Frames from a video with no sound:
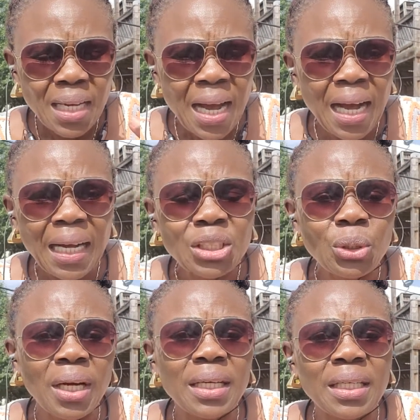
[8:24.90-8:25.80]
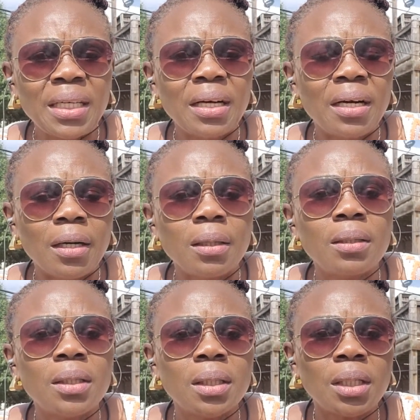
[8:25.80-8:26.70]
actually
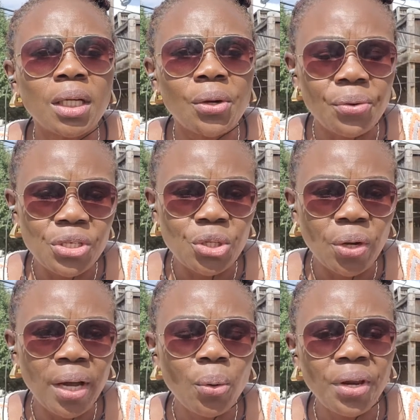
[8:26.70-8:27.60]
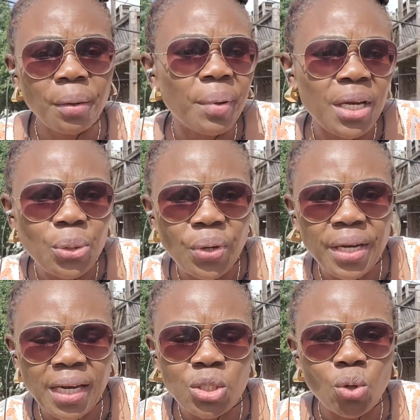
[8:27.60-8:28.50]
increase your equity by
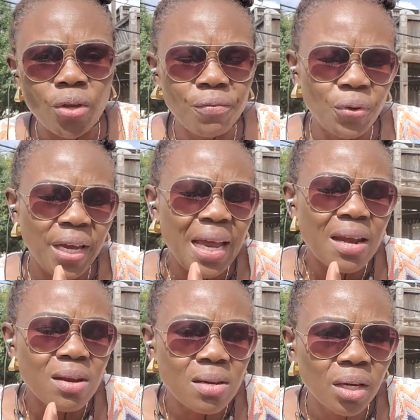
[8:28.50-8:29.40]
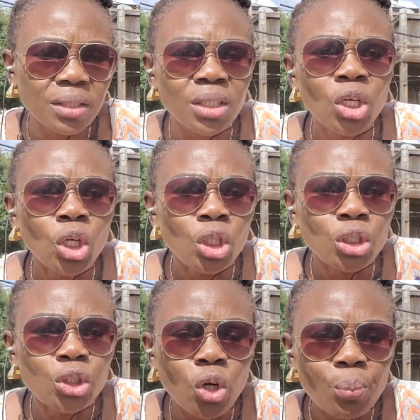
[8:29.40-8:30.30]
doing that. So if you cannot
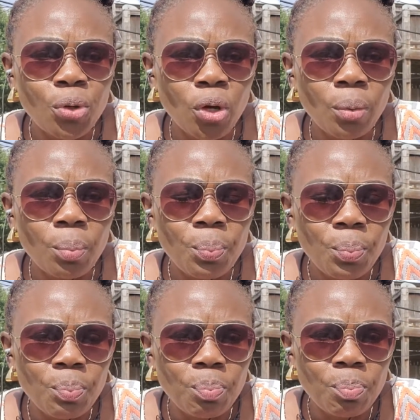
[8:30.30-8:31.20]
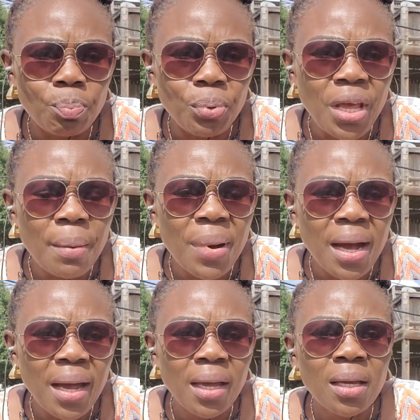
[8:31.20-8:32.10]
drop your
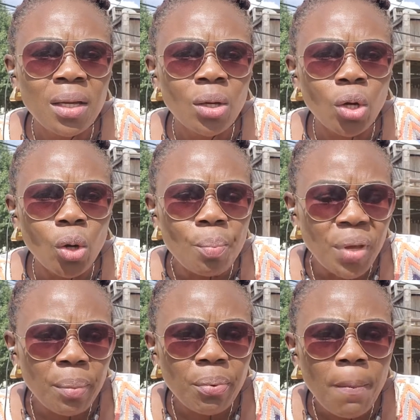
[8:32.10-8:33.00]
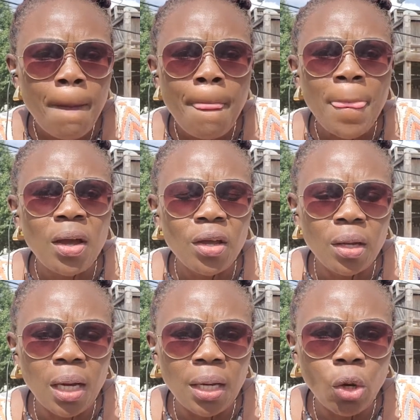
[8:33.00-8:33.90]
PMI or MIP,
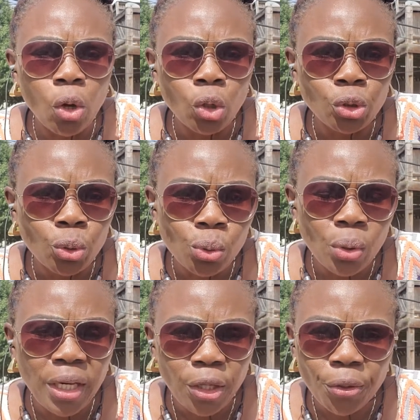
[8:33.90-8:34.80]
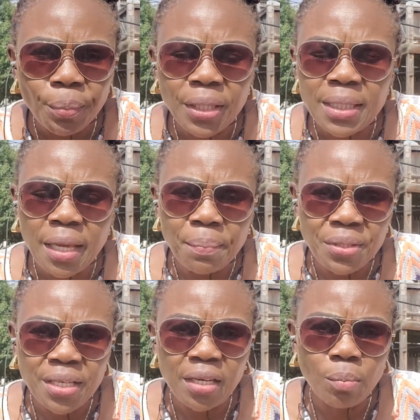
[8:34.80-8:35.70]
or do a little bit
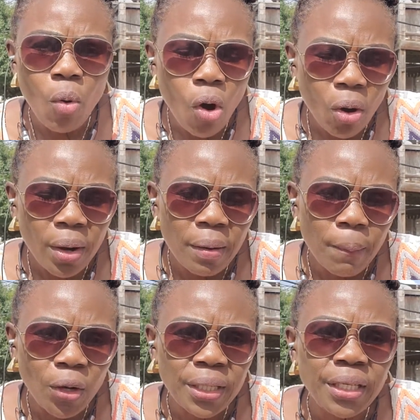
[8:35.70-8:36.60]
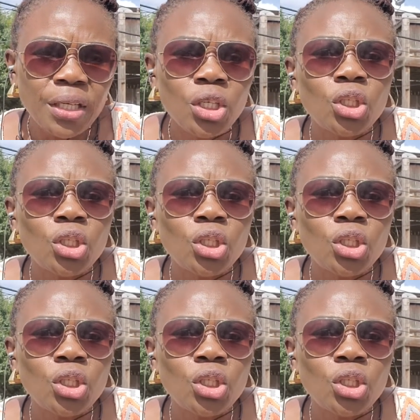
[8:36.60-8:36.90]
10% more monthly,